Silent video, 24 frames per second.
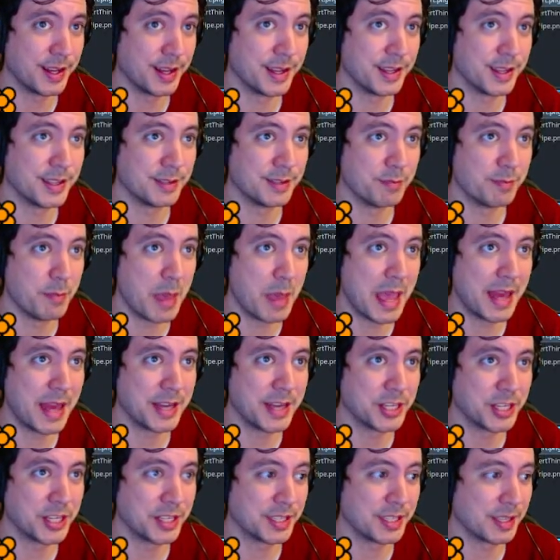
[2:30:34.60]
is
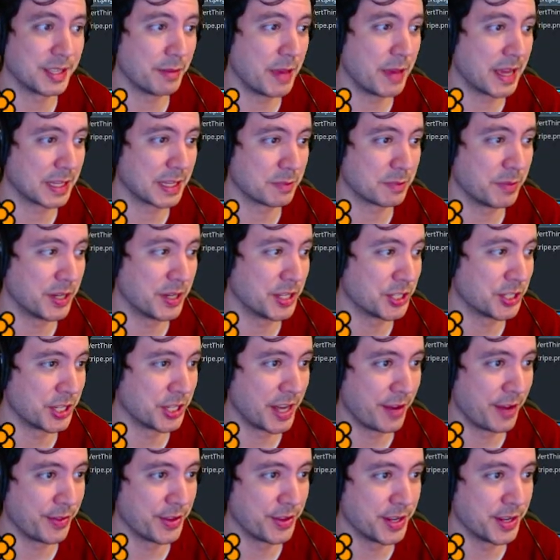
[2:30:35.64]
managing some expedition
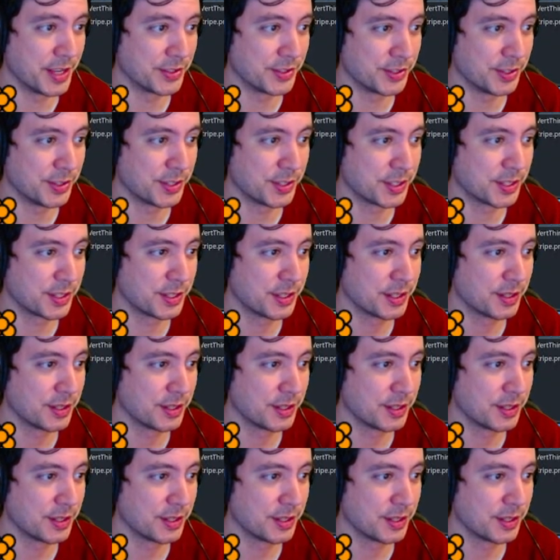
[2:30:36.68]
out in the desert.